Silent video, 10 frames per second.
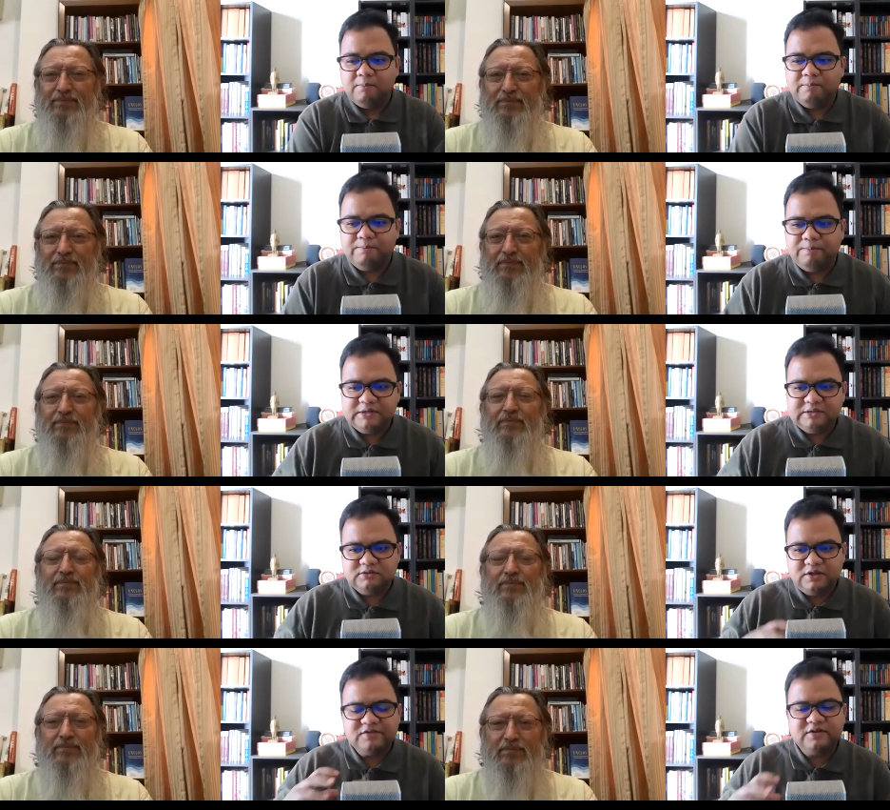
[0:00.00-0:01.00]

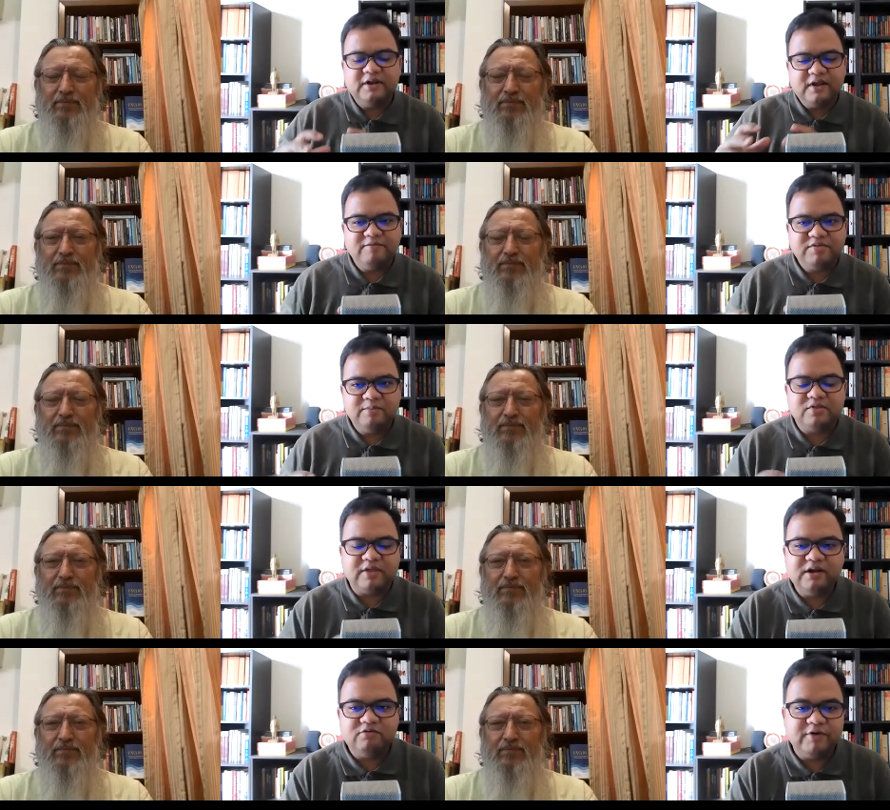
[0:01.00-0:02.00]
Speaker 1: But doesn't that have some
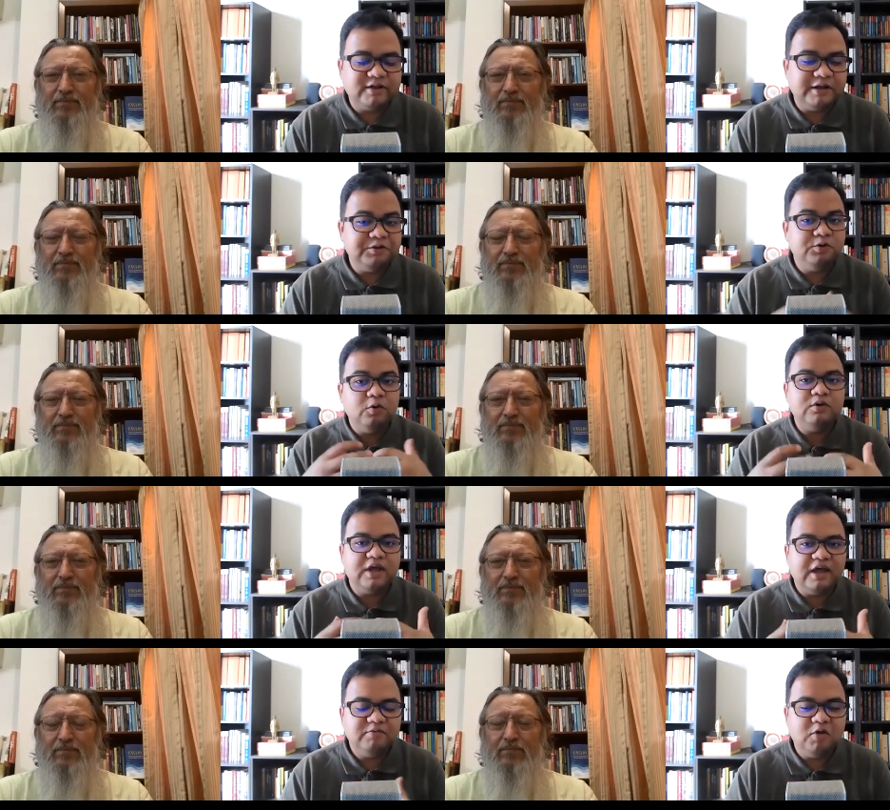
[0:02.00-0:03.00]
side effect that you don't
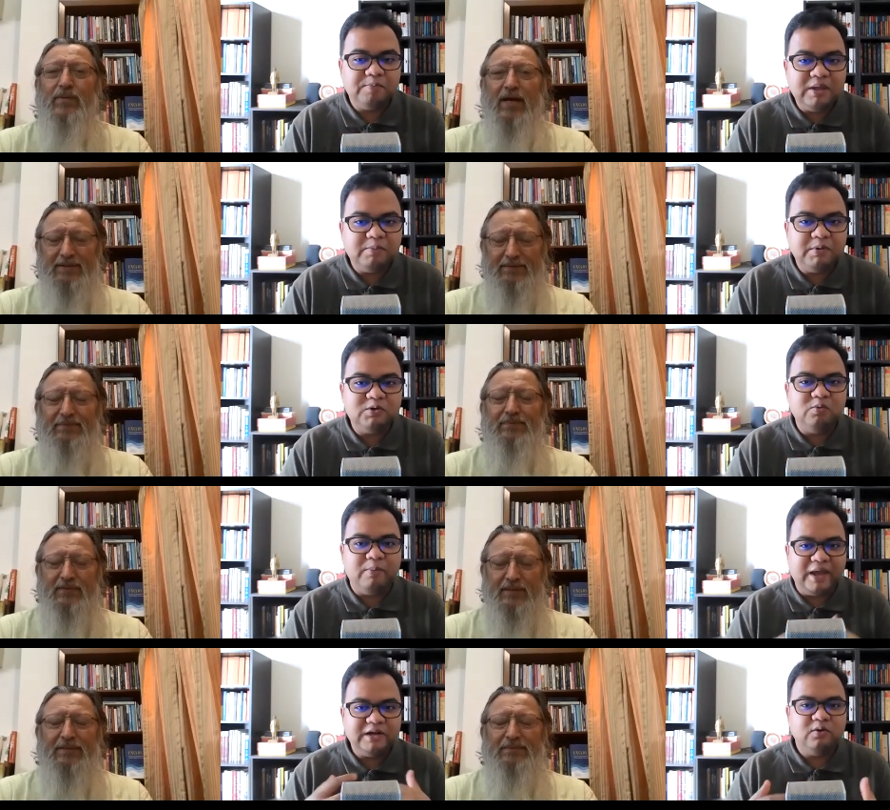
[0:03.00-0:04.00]
have enough people to
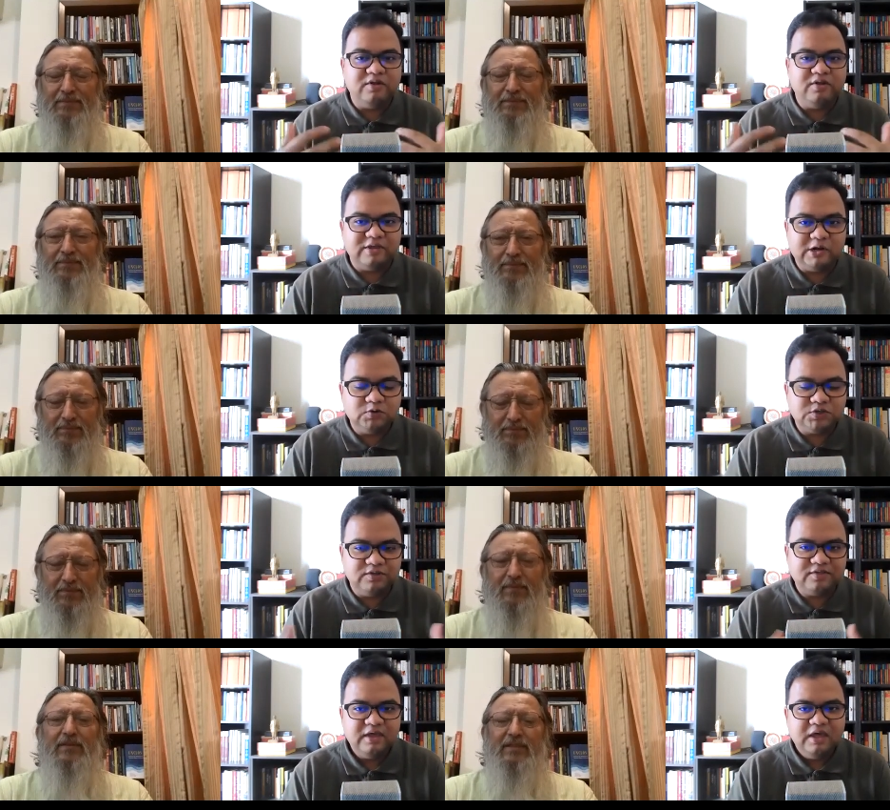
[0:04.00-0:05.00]
man your
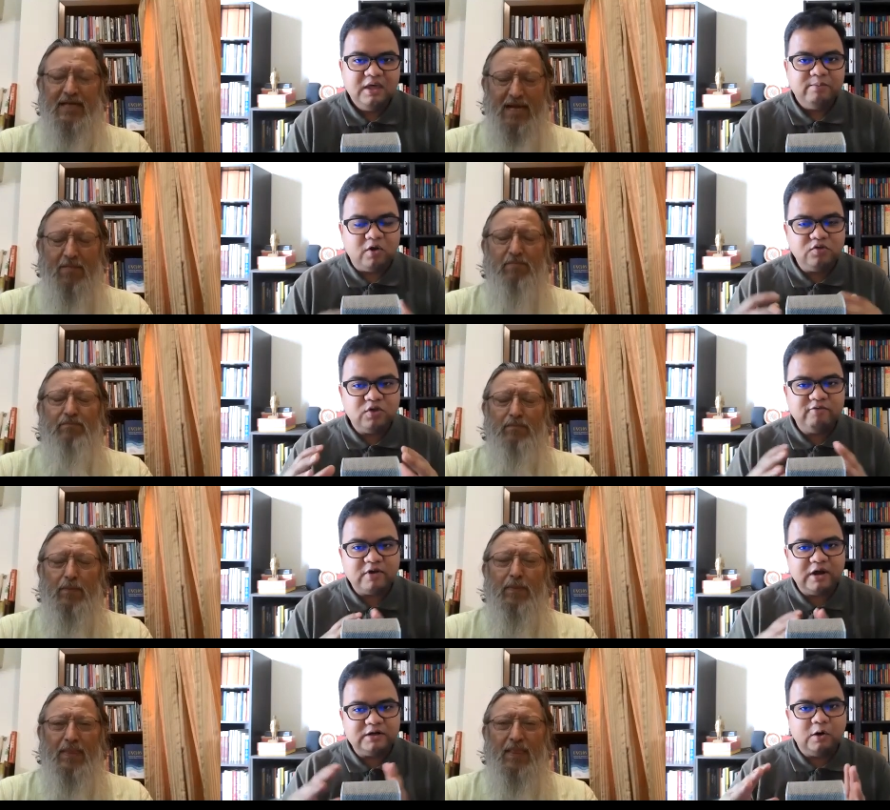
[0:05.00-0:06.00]
institutions because you
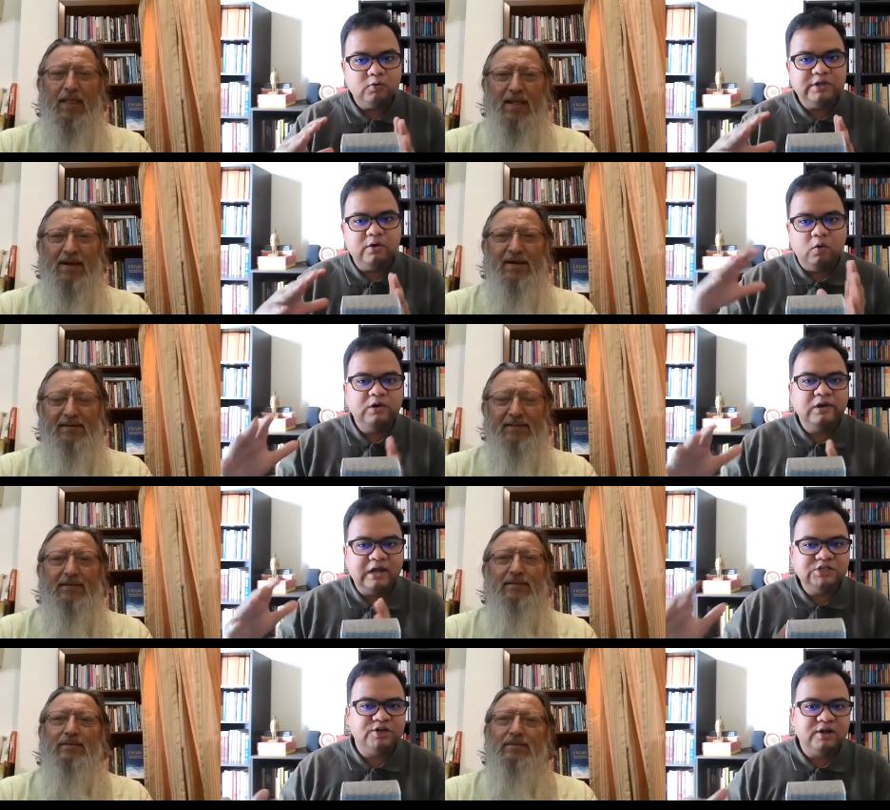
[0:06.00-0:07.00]
have cut out the old
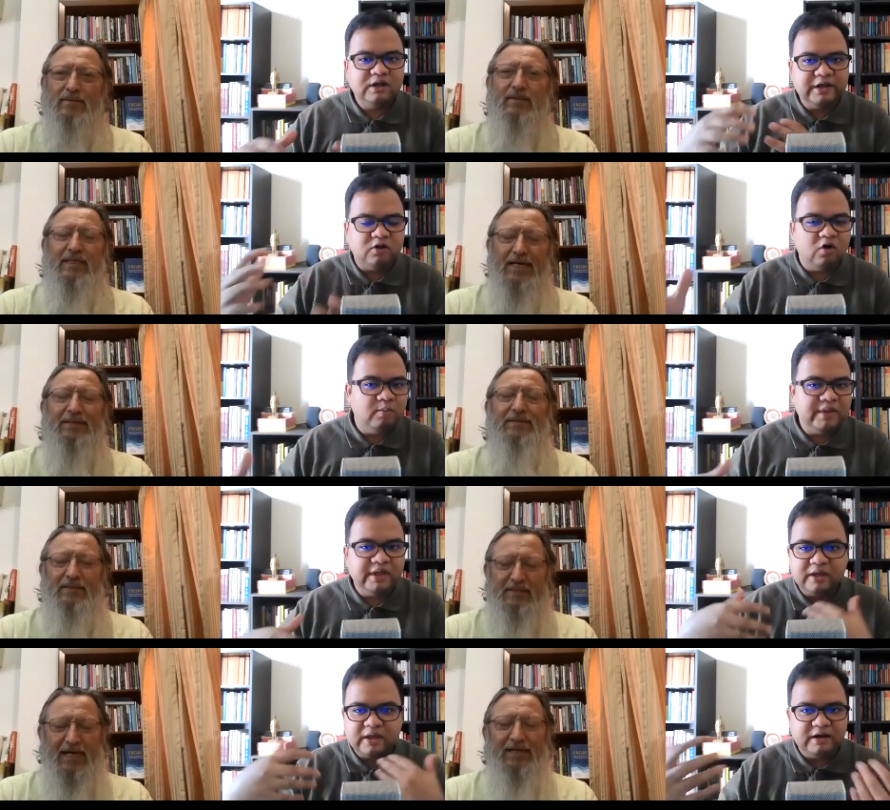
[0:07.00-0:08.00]
cultural,
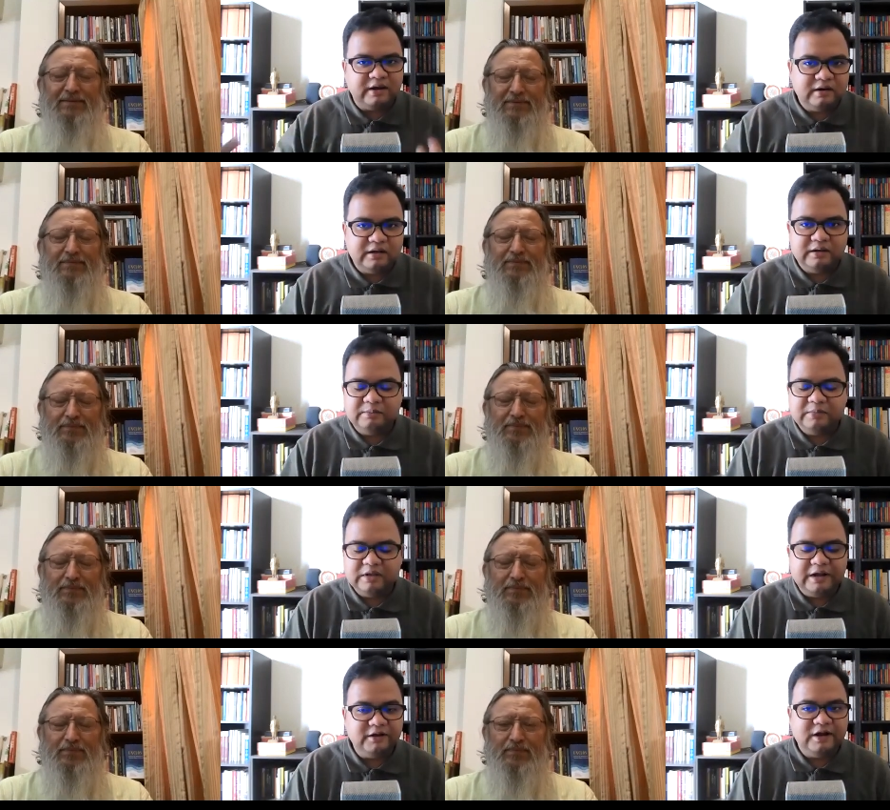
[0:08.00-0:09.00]
economic, and uh,
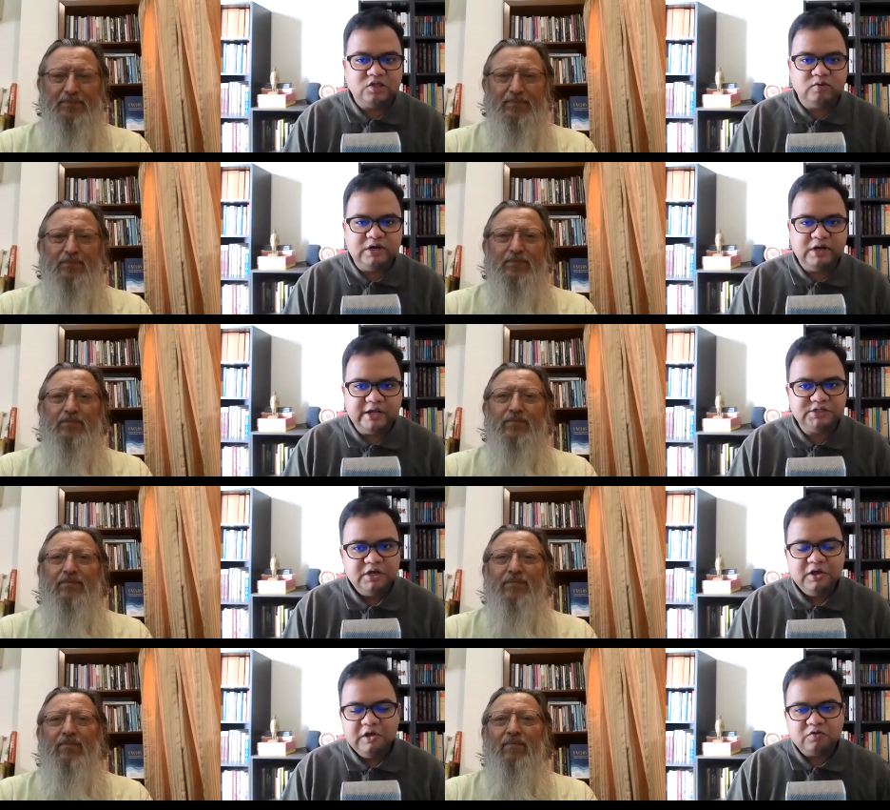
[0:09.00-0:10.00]
intellectual elite?
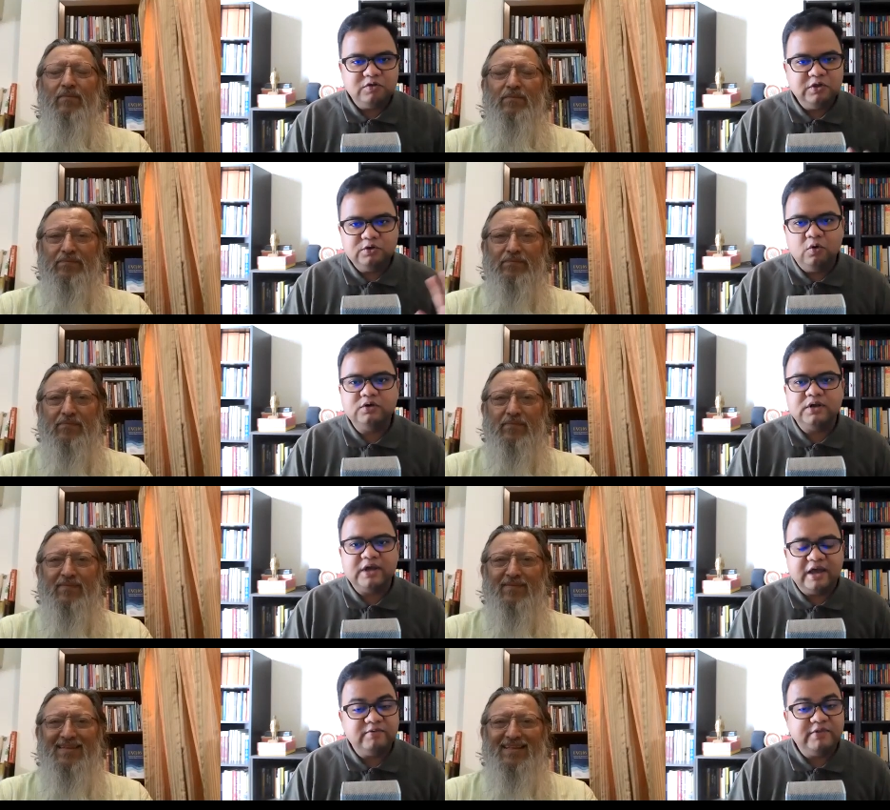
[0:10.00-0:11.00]
So you don't
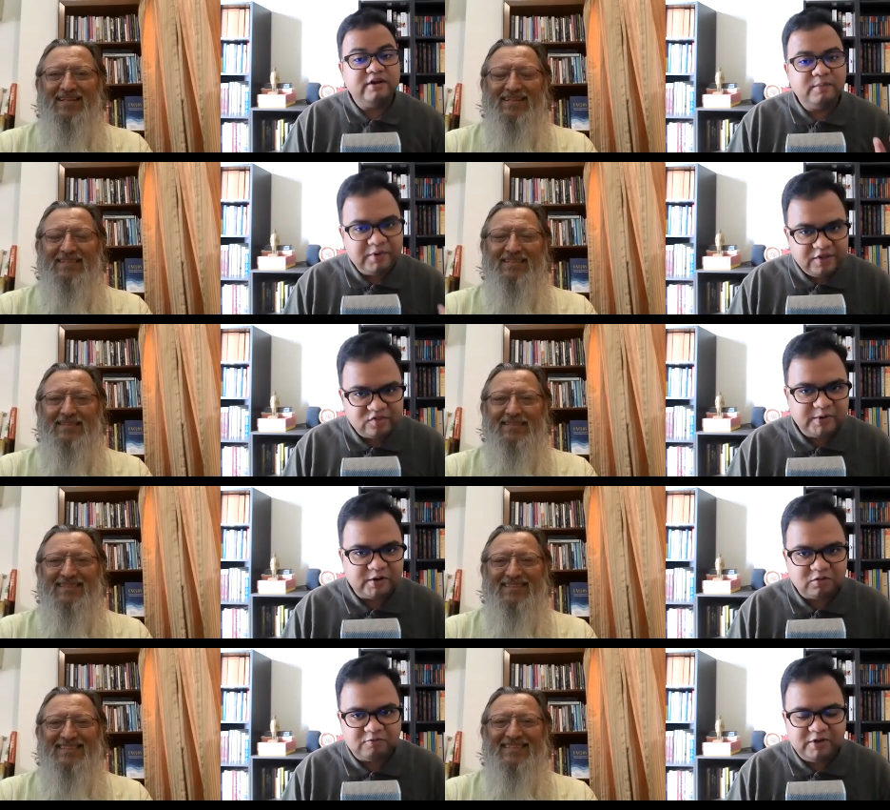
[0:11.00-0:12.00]
have their replacement
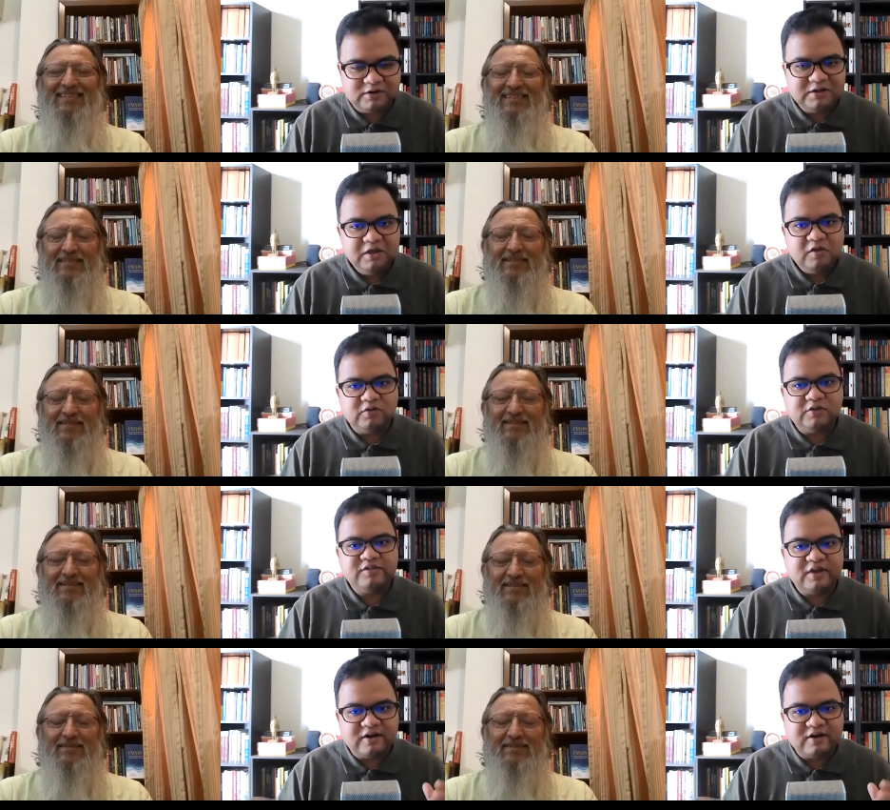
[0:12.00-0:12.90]
as of yet. So there's a